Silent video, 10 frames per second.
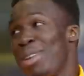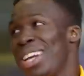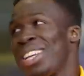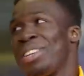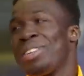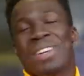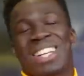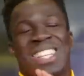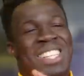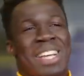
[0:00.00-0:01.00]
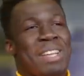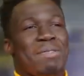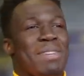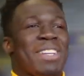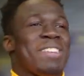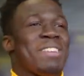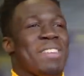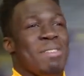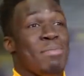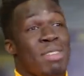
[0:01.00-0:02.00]
I'm lucky, you know, yeah, I can't yeah. say anything.
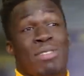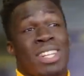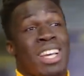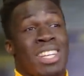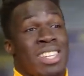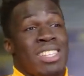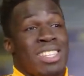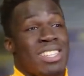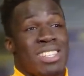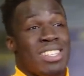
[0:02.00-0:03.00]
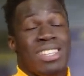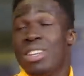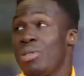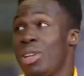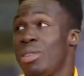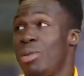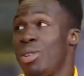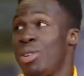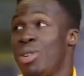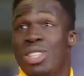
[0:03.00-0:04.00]
But Van Dijk is incredible,
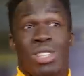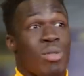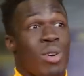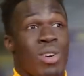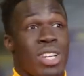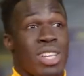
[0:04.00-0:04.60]
you know, yeah, he's yeah. strong,